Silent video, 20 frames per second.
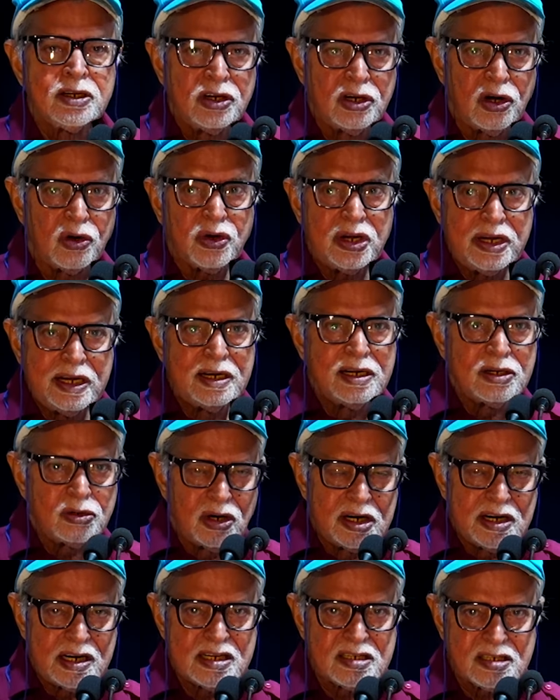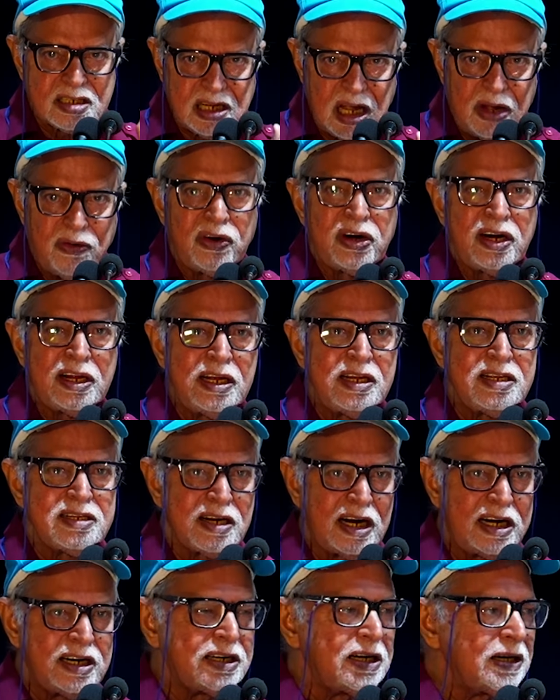So in 27 he is
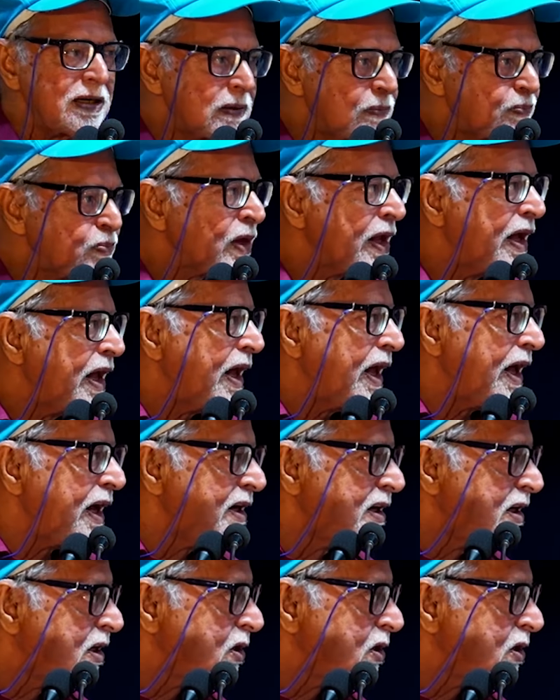writing, and